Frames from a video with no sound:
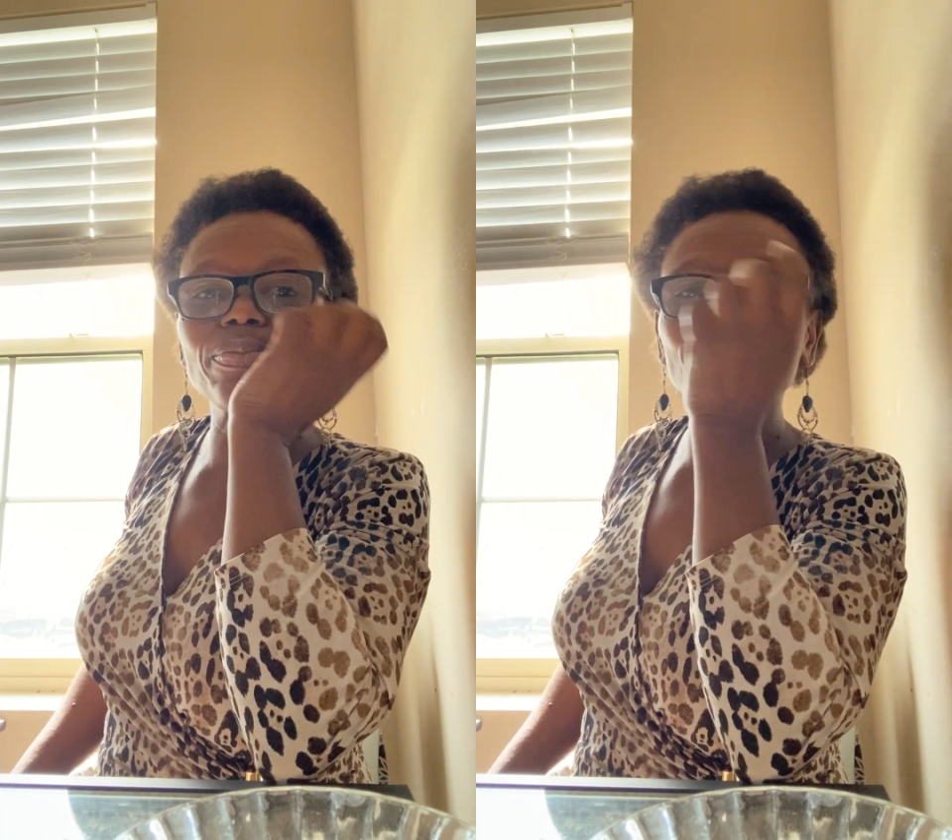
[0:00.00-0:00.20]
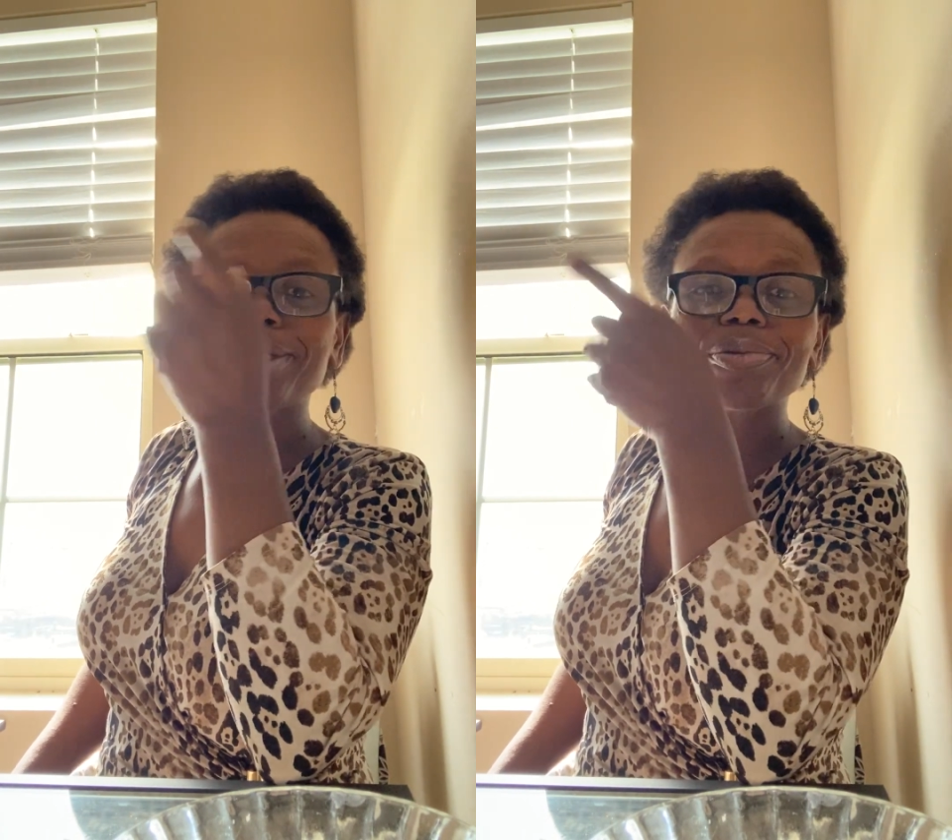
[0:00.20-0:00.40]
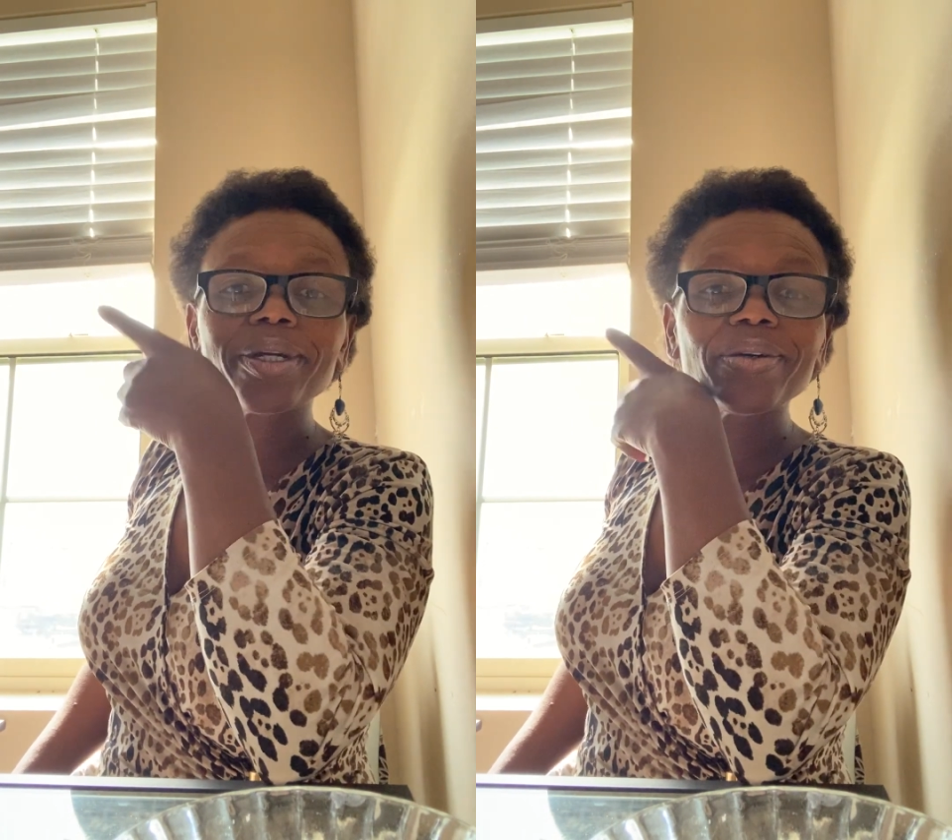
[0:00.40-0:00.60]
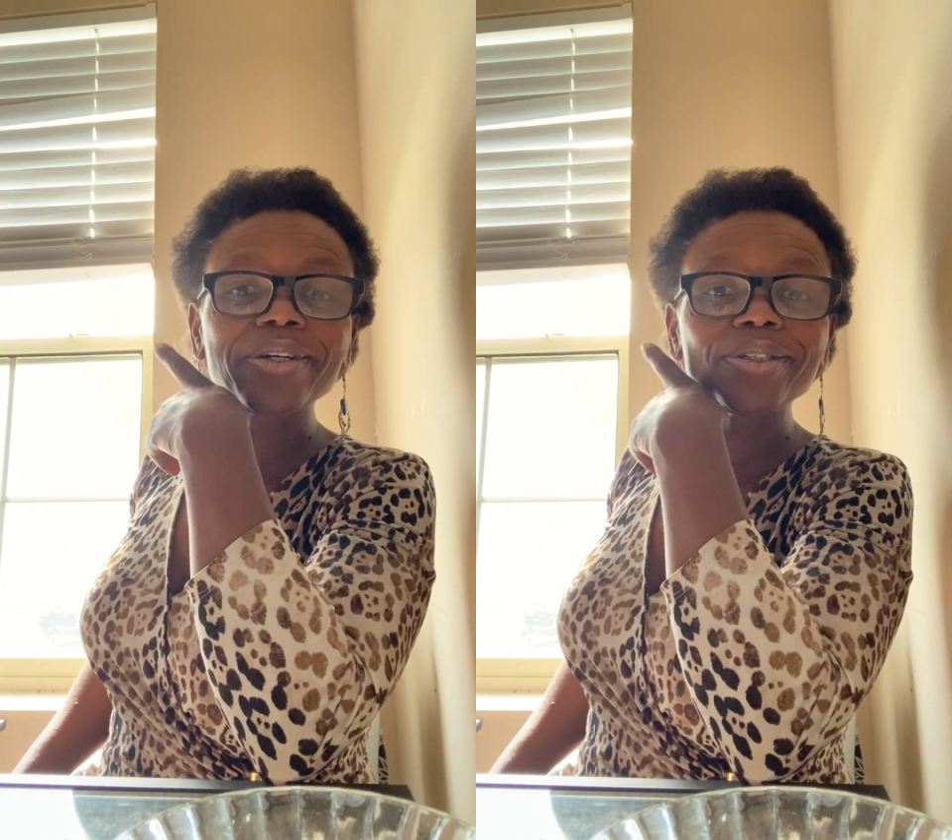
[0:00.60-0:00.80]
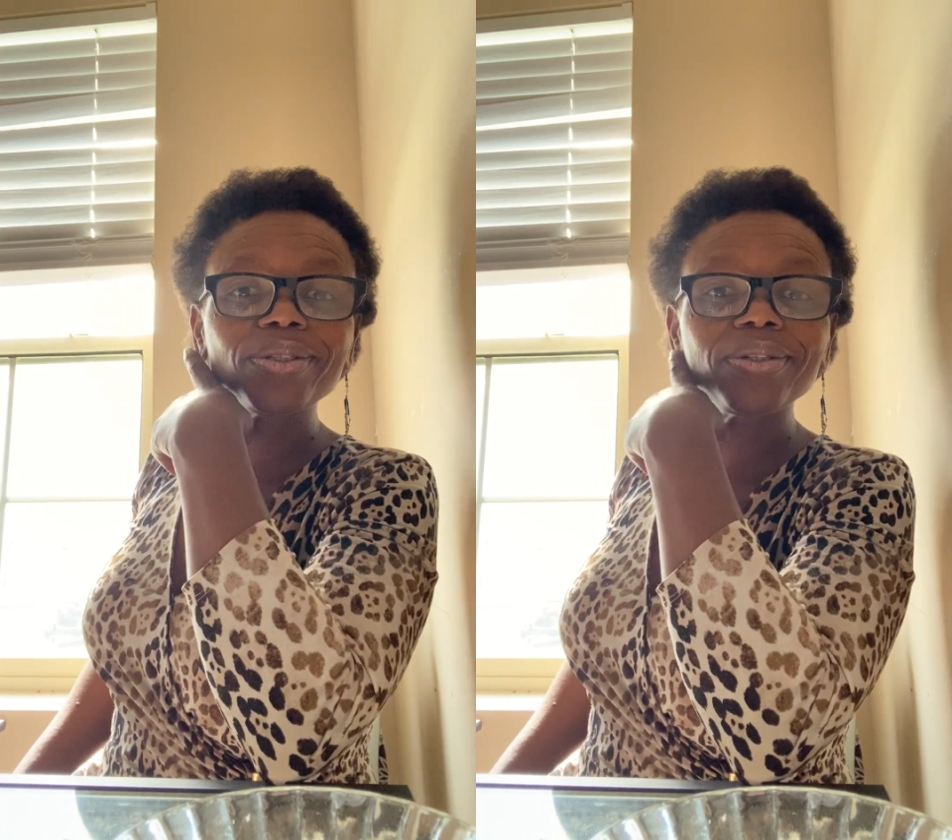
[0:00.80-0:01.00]
But we are
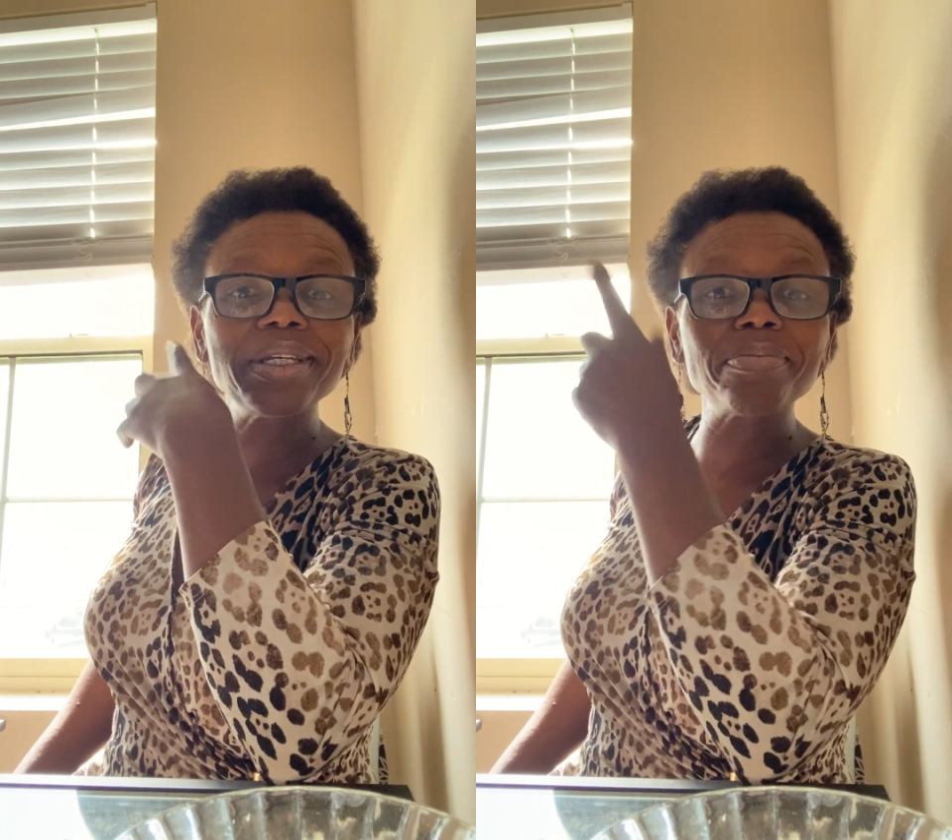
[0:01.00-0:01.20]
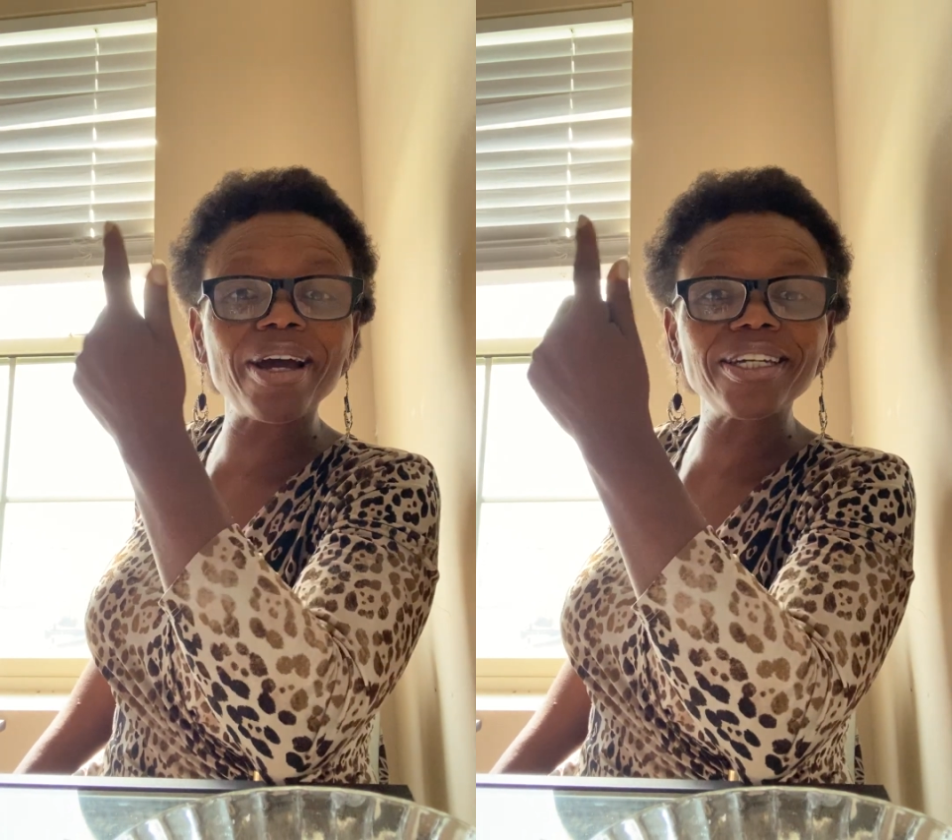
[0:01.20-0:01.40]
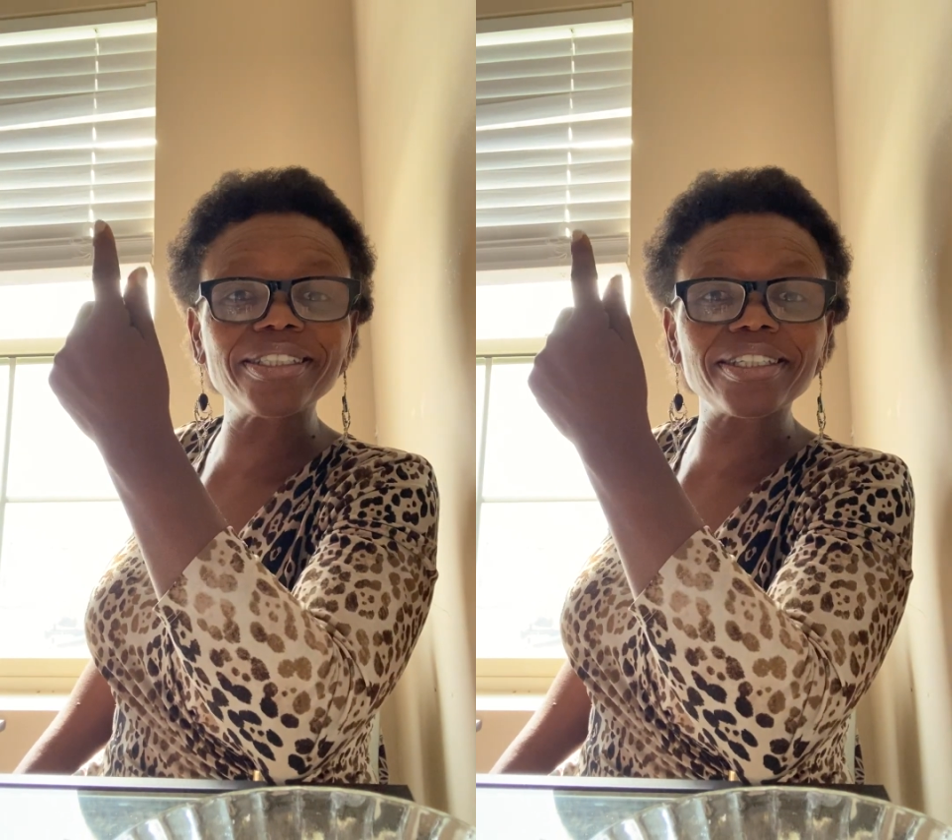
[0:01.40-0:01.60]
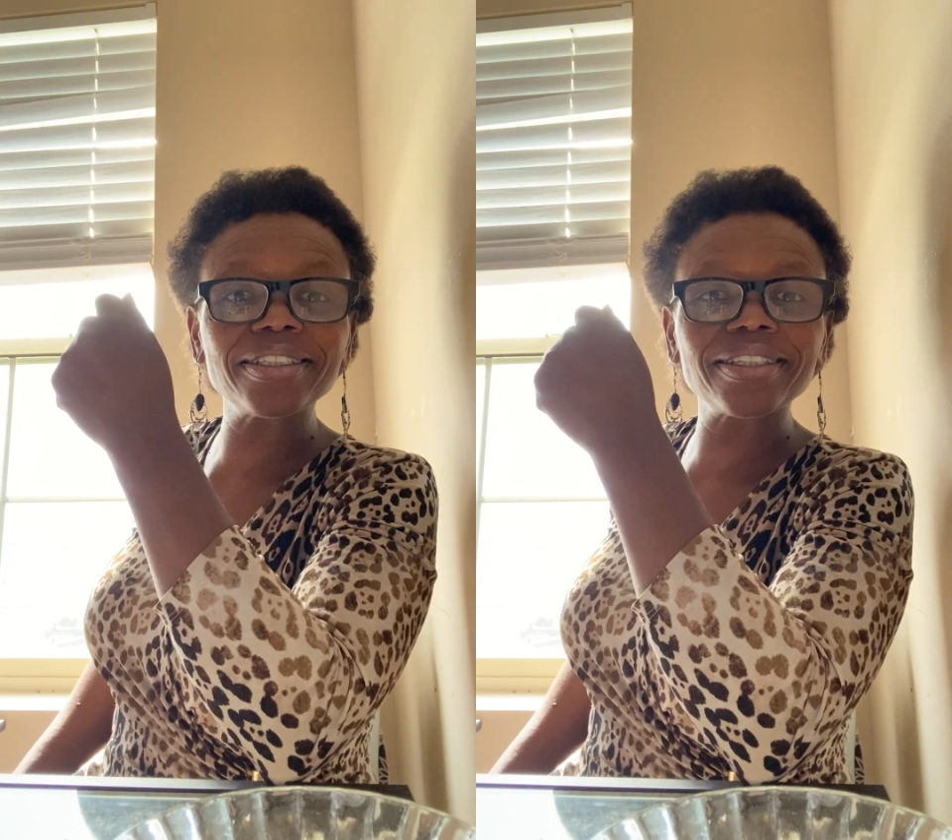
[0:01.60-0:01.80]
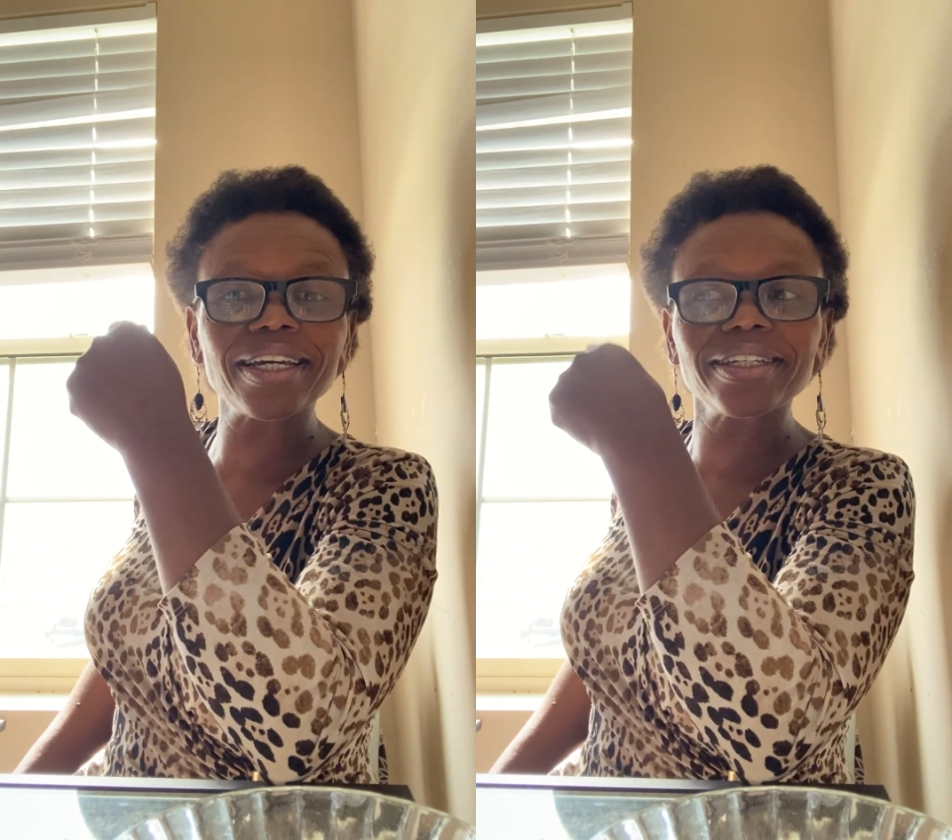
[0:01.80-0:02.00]
going to
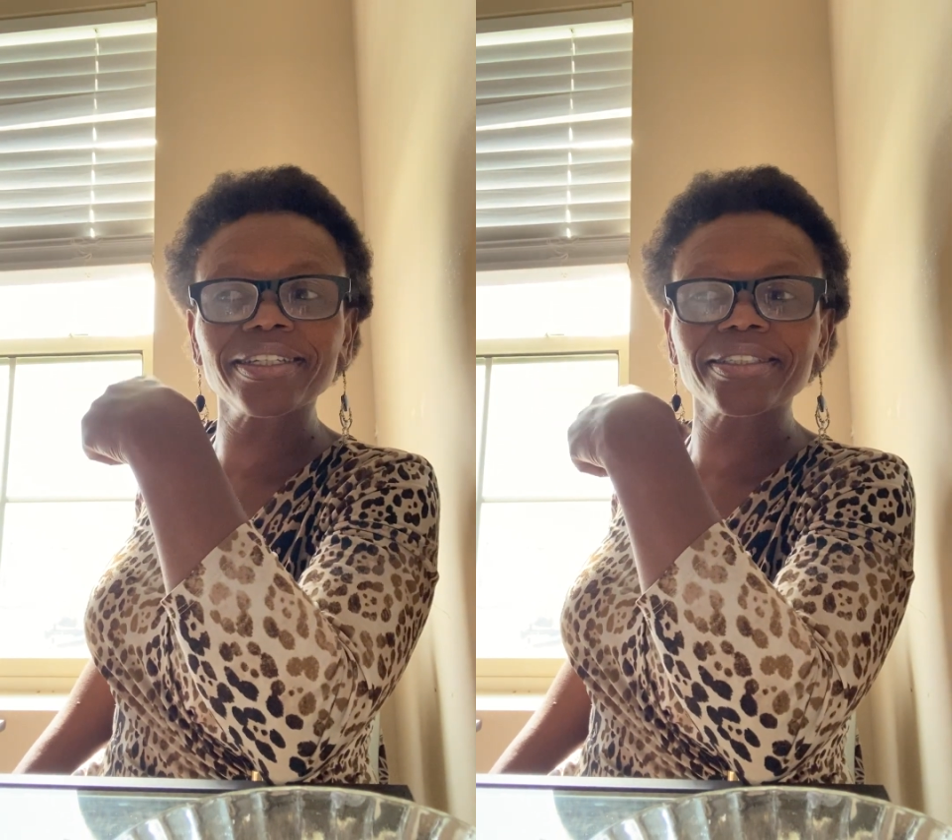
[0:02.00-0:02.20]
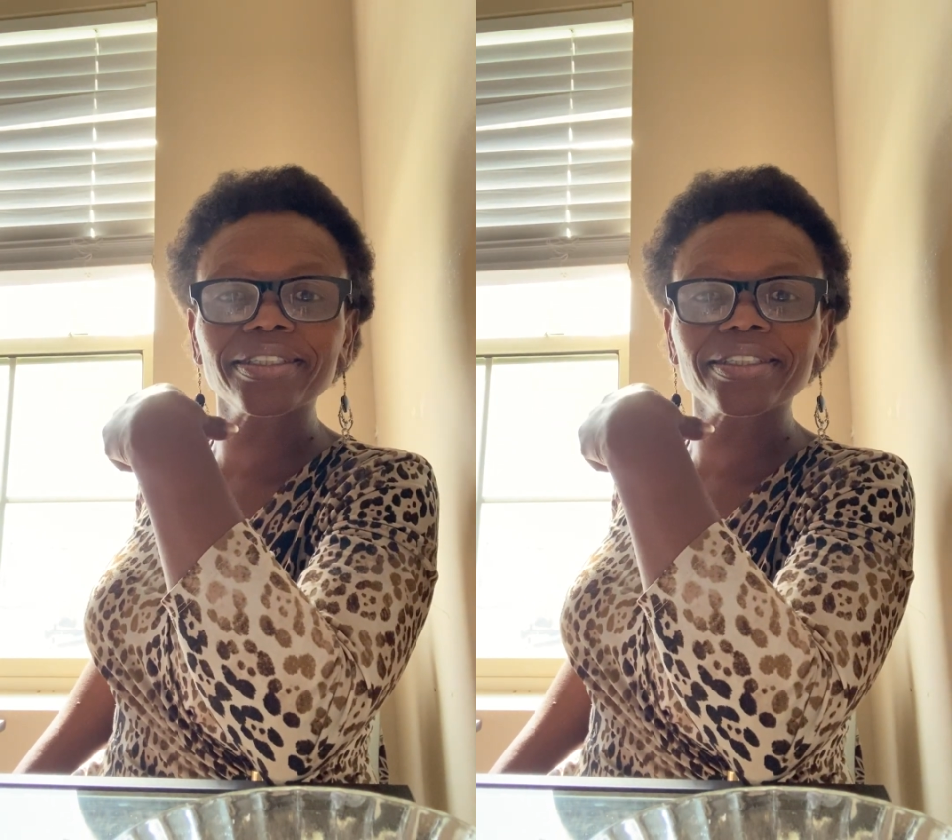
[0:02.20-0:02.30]
imagine that it